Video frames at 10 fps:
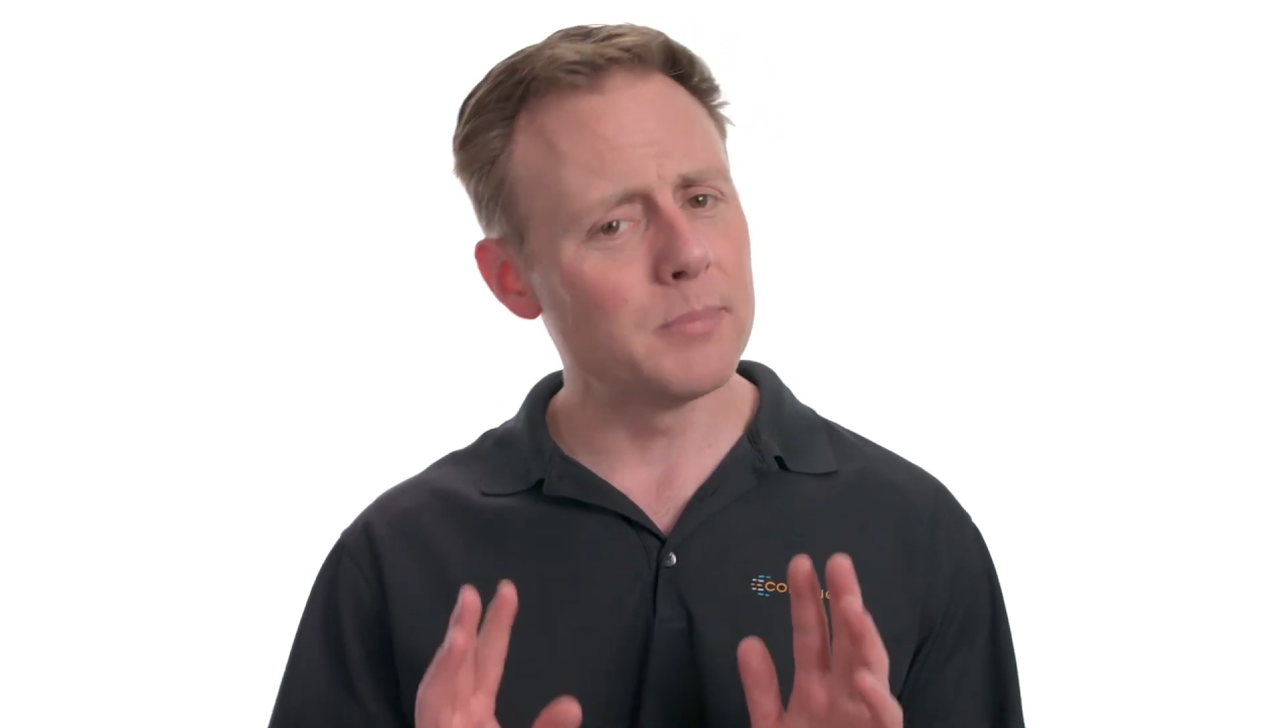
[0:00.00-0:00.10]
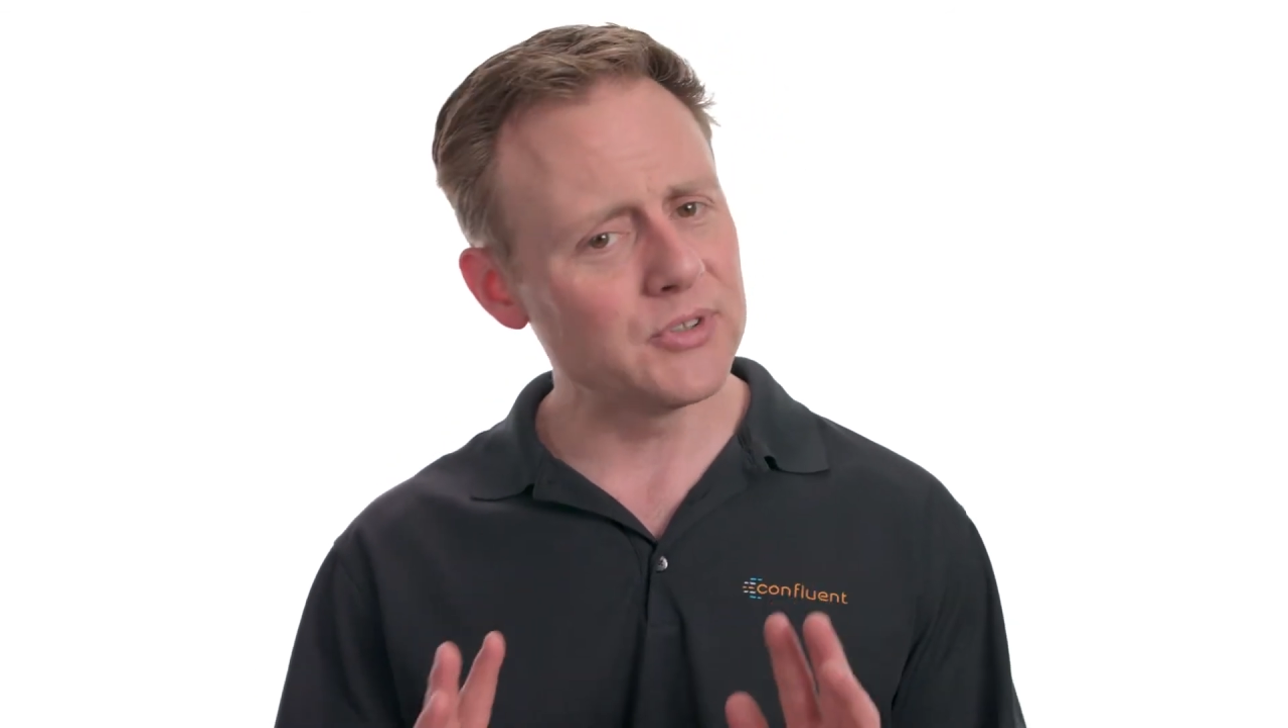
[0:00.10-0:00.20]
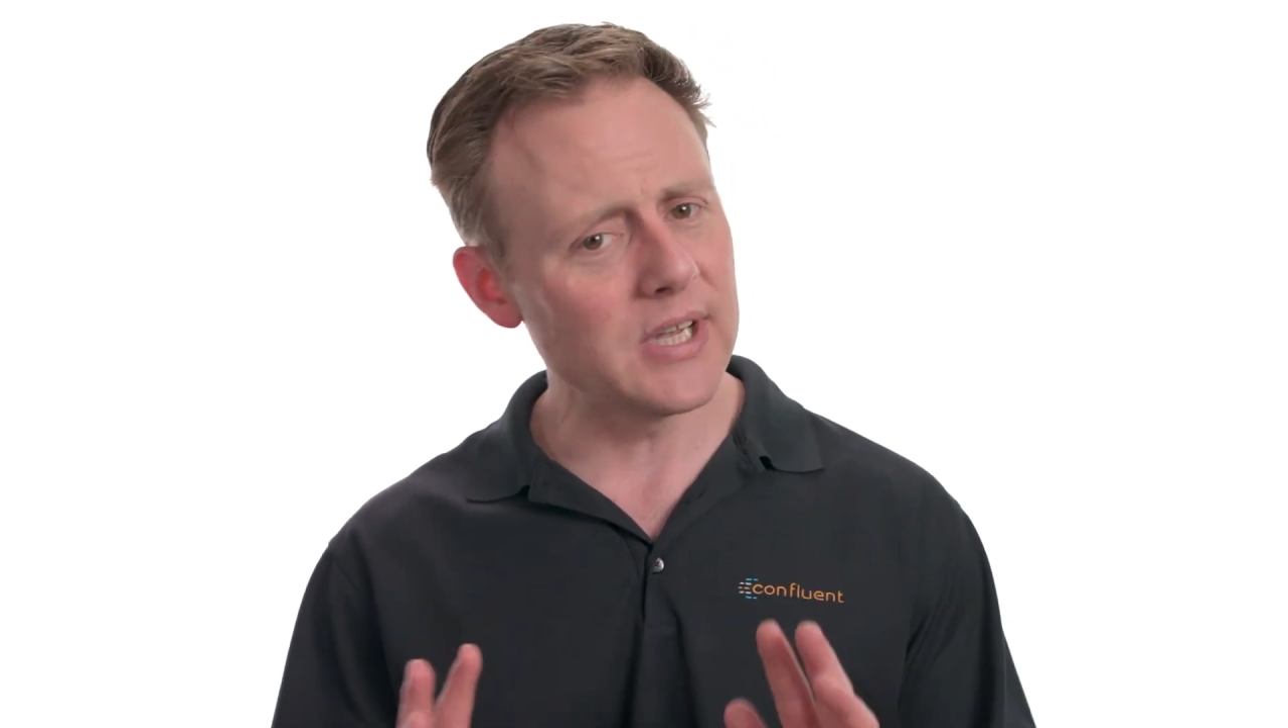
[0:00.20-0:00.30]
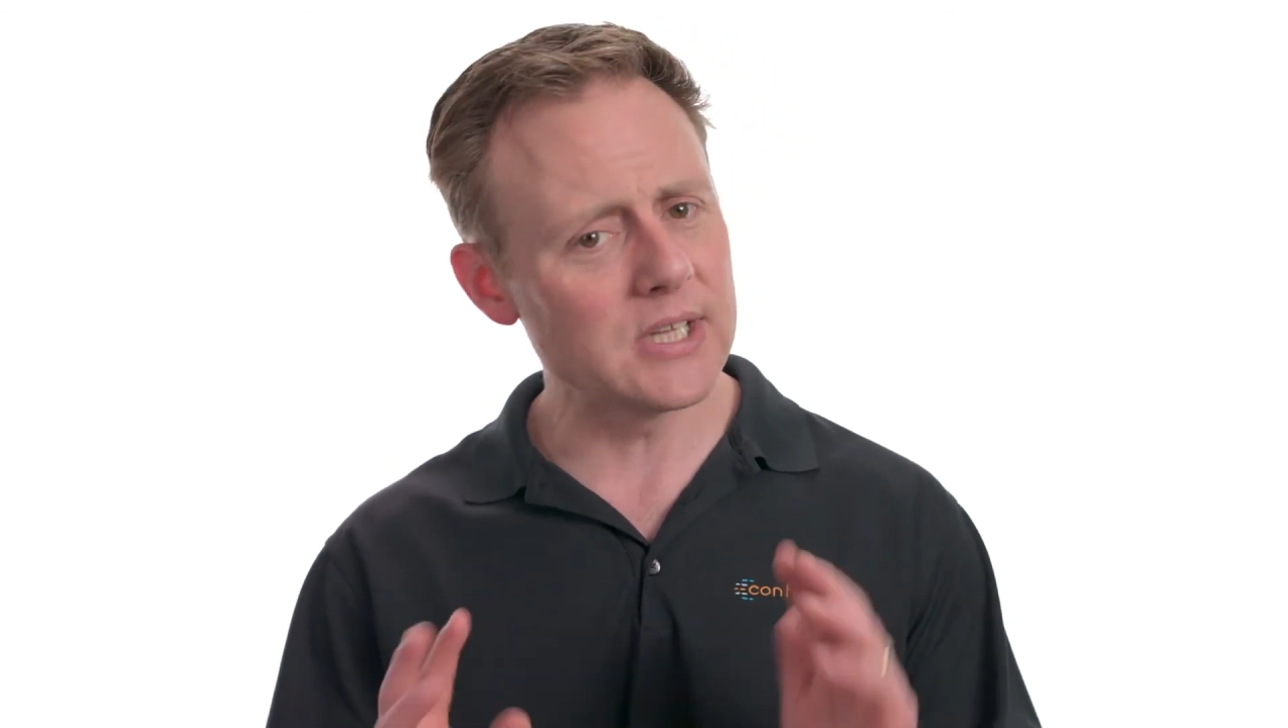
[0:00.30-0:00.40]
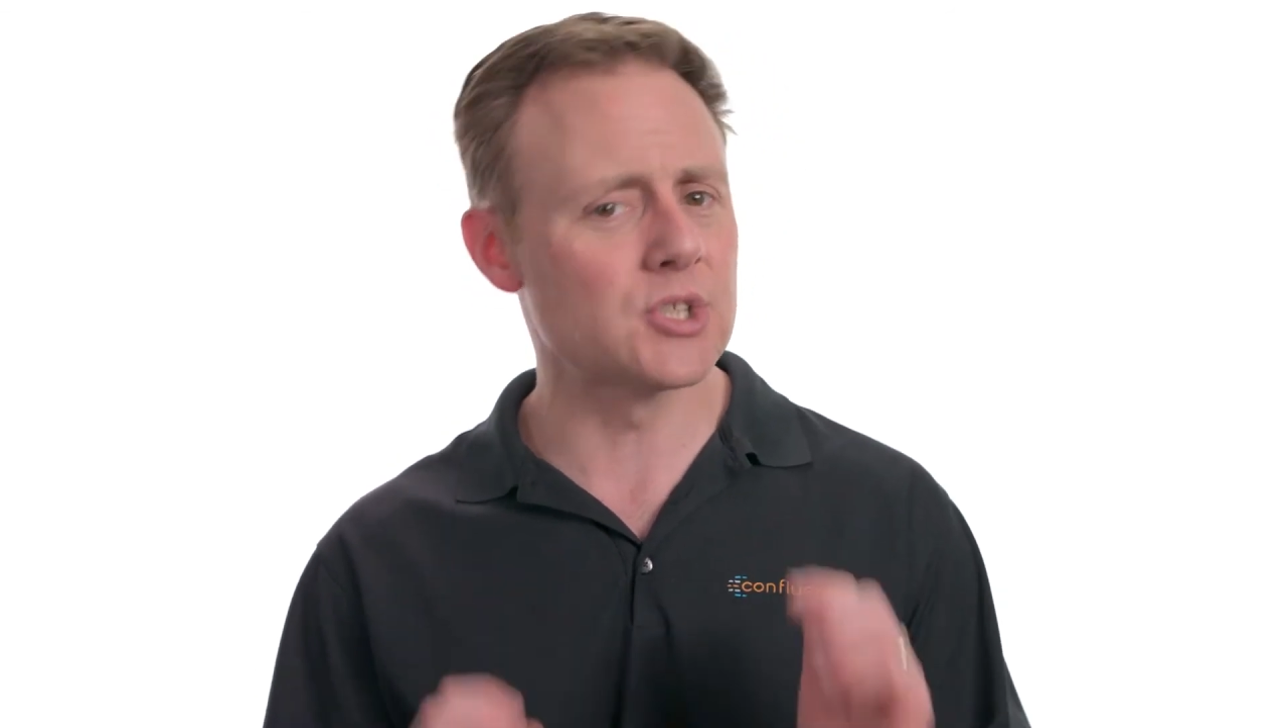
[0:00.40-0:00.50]

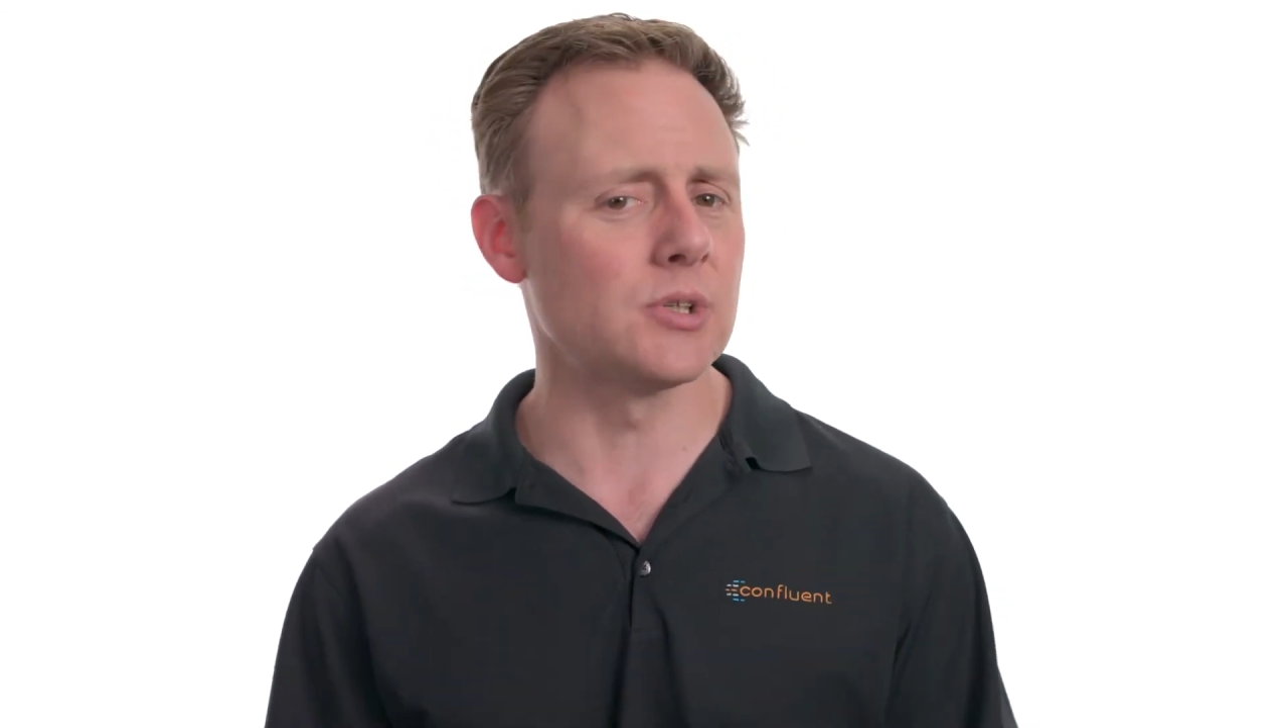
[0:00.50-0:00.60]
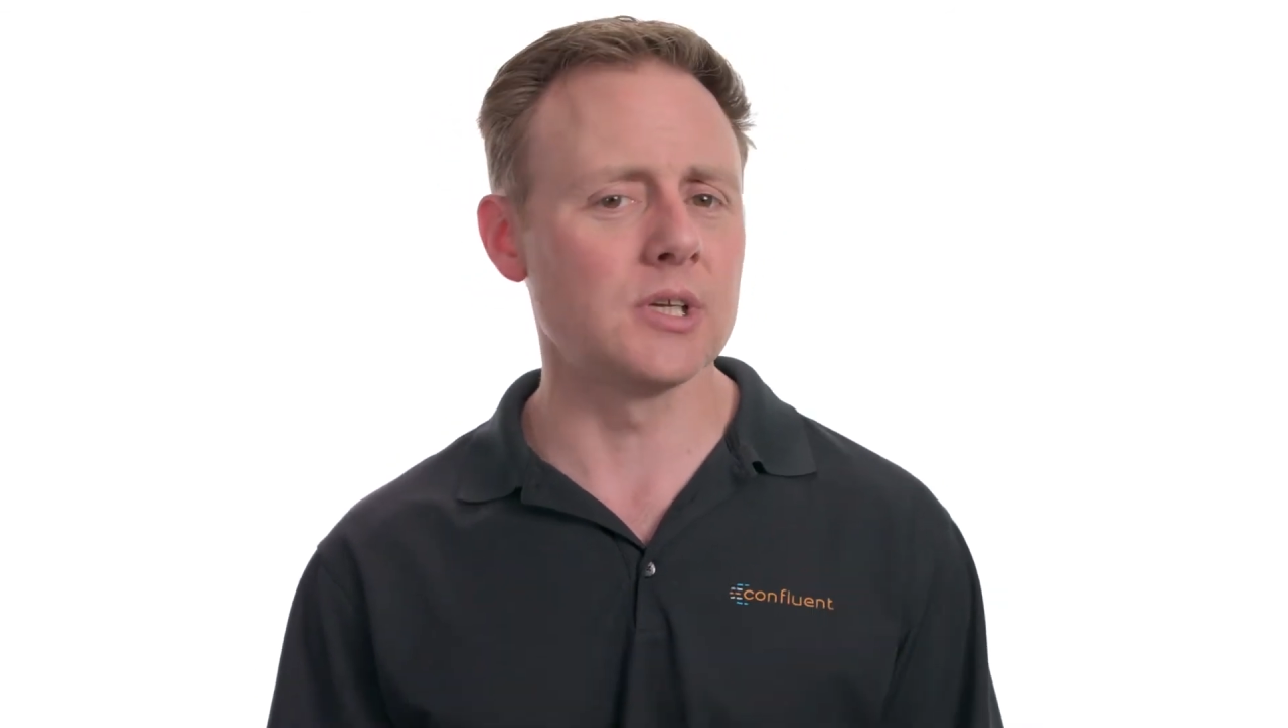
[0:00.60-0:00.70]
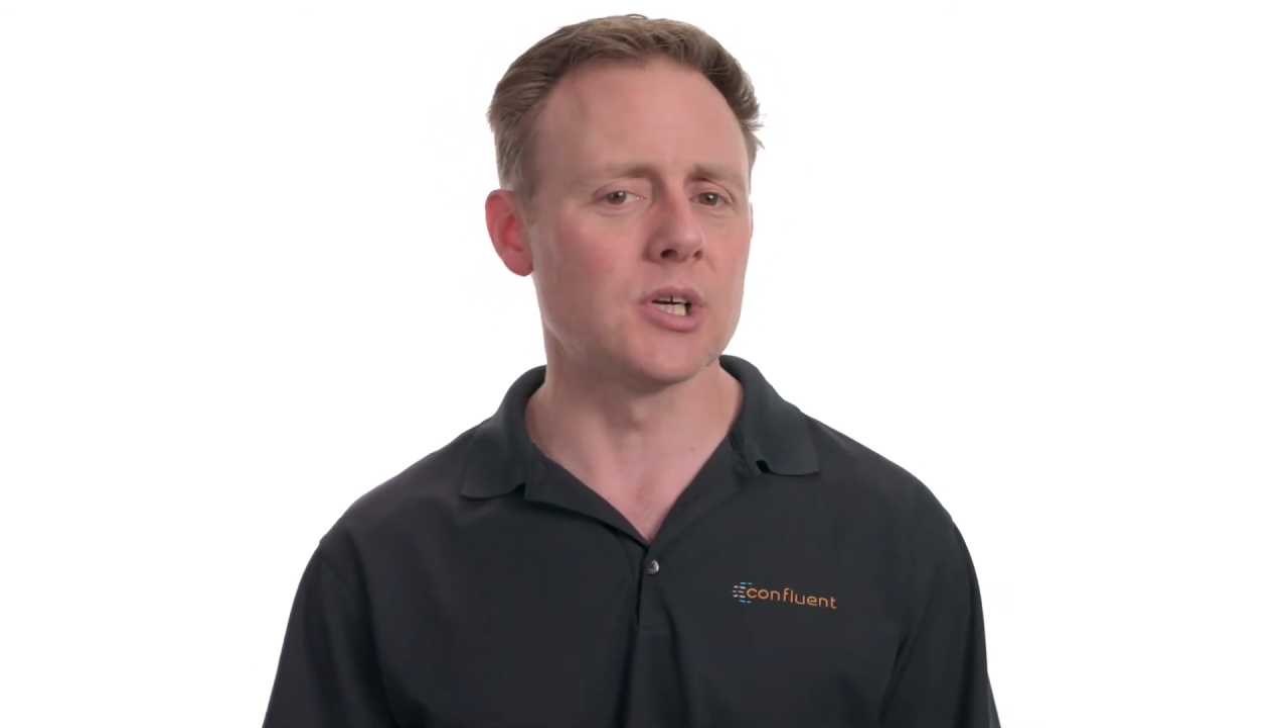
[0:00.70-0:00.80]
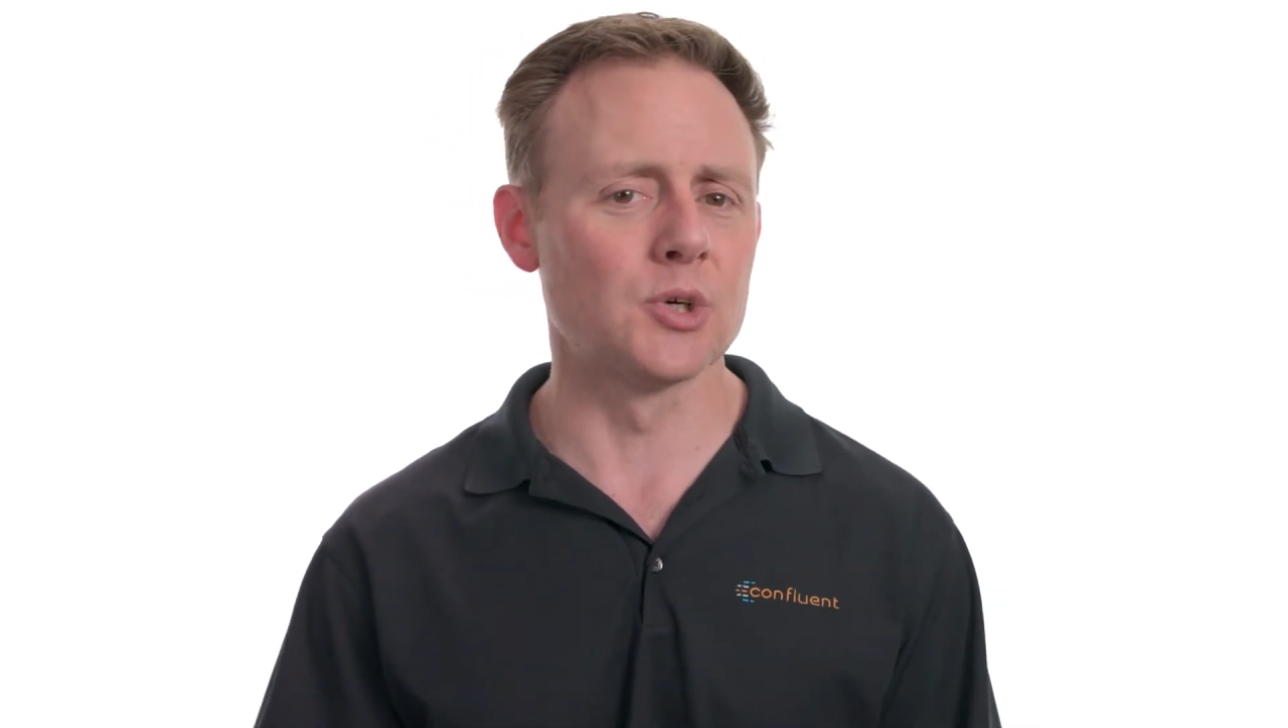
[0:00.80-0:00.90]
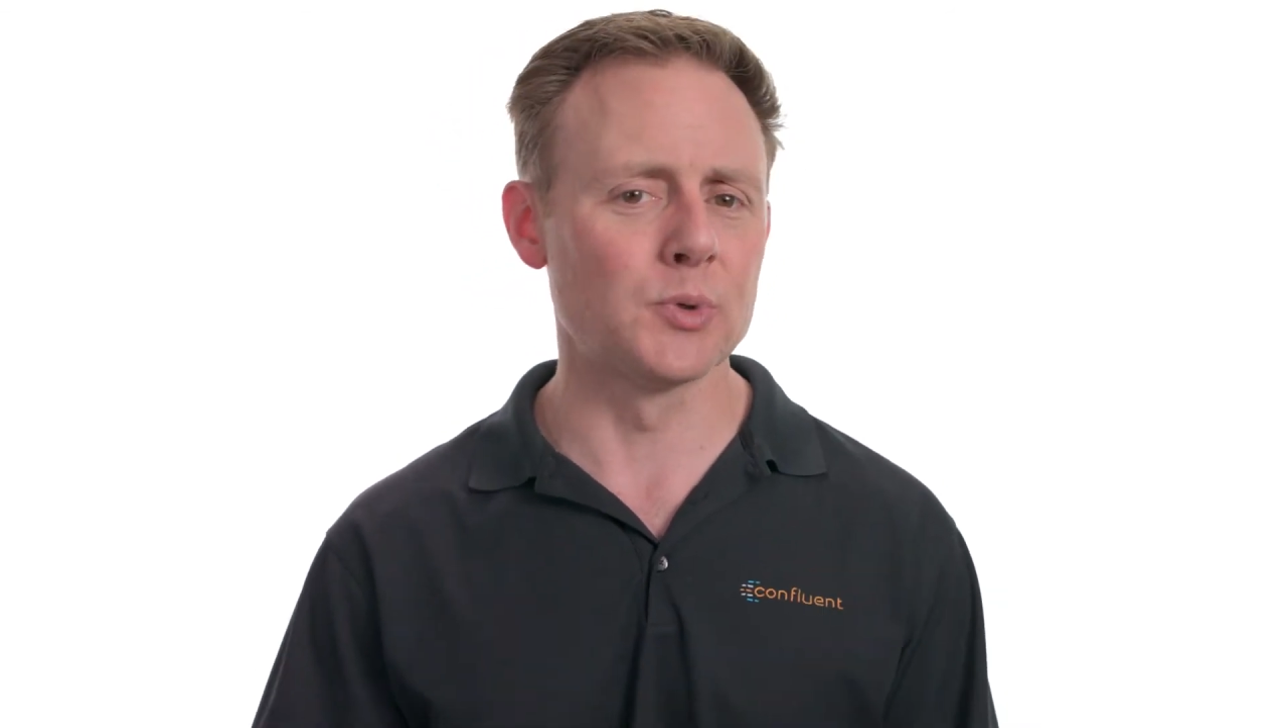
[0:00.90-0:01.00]
potentially a